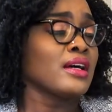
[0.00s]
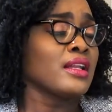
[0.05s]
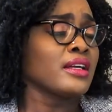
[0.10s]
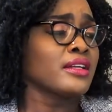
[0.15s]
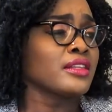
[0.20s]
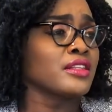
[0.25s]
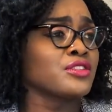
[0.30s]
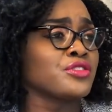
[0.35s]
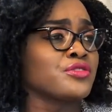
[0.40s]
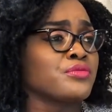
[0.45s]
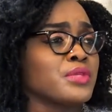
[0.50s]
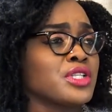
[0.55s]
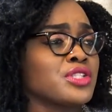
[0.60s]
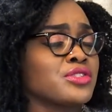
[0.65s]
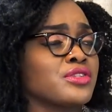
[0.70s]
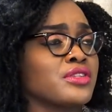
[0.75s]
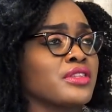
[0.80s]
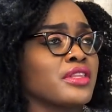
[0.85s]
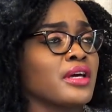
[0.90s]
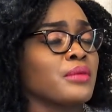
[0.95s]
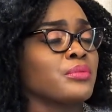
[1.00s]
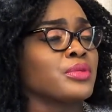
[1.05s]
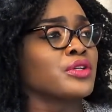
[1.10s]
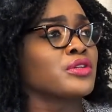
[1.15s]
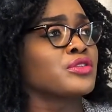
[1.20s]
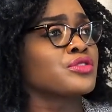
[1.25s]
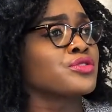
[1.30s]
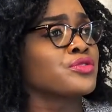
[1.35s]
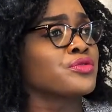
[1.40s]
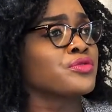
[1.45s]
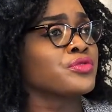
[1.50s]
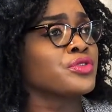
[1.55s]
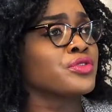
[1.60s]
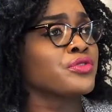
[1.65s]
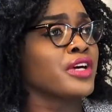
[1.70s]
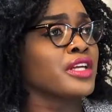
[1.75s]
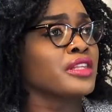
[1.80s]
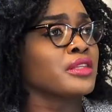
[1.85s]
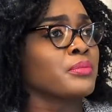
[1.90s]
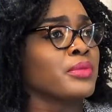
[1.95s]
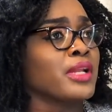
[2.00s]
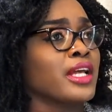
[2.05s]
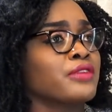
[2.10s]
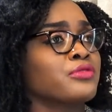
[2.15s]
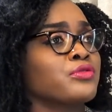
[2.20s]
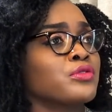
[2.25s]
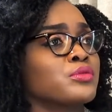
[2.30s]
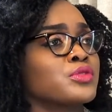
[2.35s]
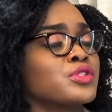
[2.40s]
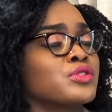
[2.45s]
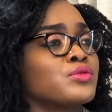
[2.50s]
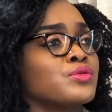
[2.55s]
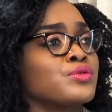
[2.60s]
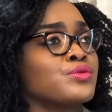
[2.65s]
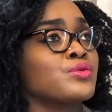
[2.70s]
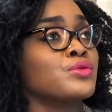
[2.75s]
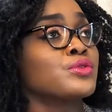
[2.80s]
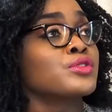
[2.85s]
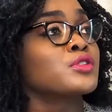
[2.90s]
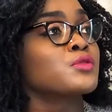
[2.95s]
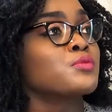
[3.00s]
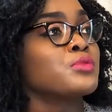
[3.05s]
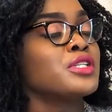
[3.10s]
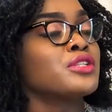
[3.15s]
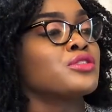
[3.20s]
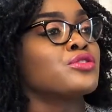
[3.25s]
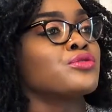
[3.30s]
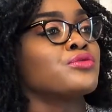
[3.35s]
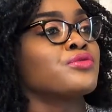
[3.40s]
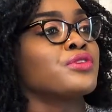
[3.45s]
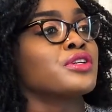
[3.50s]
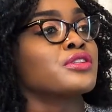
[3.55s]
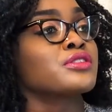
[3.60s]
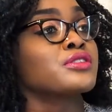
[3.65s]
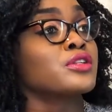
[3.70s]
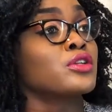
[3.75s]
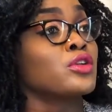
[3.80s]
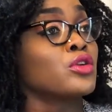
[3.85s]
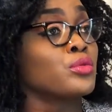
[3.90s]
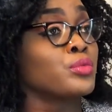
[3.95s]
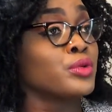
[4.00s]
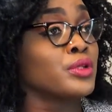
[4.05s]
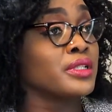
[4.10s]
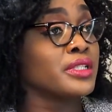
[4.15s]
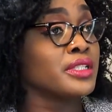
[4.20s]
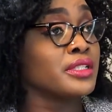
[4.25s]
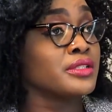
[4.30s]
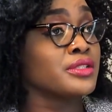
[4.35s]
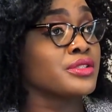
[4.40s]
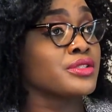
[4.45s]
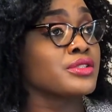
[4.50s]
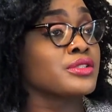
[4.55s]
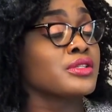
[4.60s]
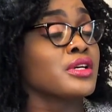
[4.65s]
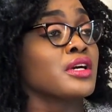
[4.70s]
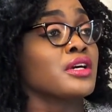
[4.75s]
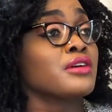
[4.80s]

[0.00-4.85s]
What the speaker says: I like that you mentioned that, because you've had the platforms to speak to various global leaders,